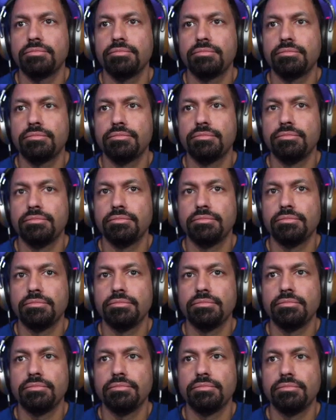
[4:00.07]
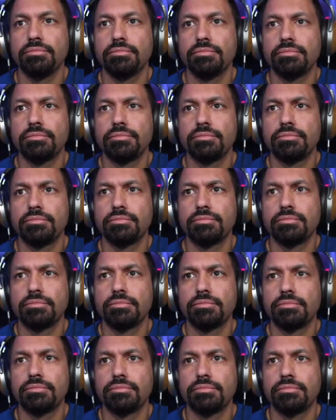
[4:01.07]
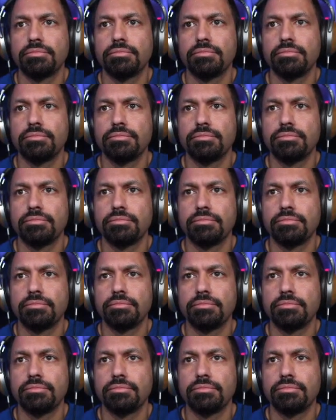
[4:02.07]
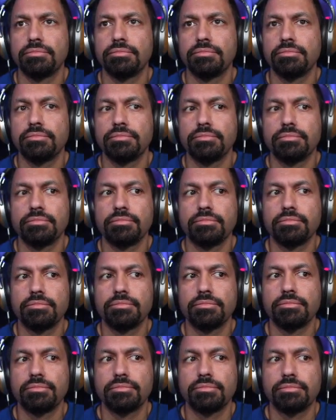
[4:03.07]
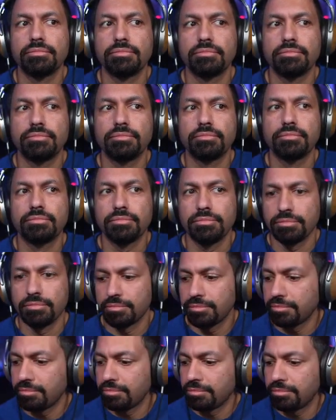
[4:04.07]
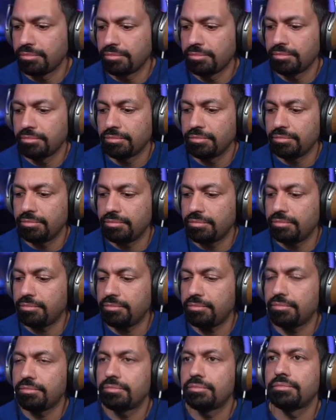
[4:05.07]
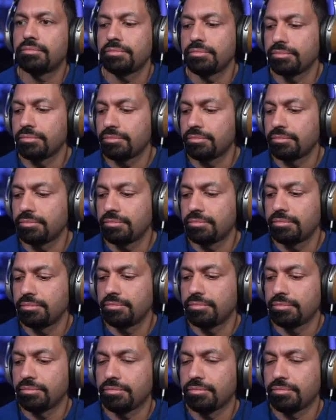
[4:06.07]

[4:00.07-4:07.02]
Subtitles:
This person isn't speaking.